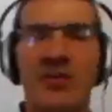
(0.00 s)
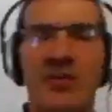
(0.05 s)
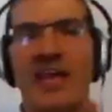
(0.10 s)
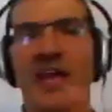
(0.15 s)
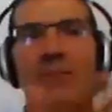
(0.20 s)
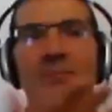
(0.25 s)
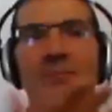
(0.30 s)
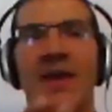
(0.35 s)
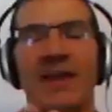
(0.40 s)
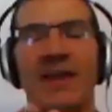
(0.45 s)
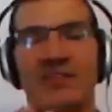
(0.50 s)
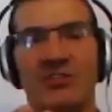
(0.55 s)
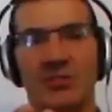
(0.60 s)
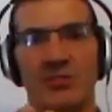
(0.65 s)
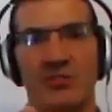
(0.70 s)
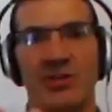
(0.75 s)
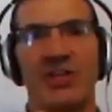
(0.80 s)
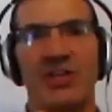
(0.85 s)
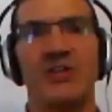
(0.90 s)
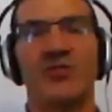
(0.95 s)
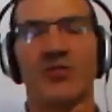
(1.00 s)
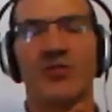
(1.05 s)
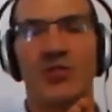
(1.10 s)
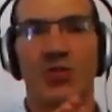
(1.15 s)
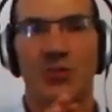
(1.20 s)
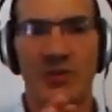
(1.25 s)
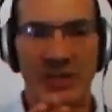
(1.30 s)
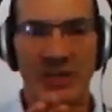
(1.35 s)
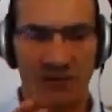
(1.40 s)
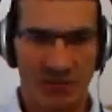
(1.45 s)
we come back to
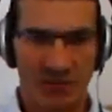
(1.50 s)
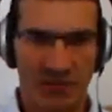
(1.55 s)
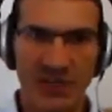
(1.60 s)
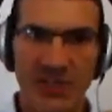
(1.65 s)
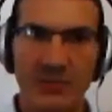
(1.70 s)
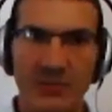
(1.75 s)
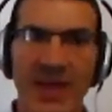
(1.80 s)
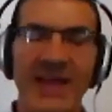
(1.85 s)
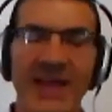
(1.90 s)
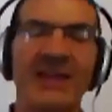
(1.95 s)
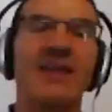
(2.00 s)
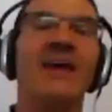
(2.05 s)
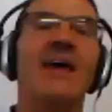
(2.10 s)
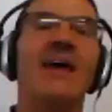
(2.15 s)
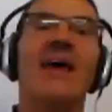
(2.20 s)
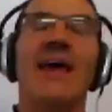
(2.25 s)
reinform, get feedback,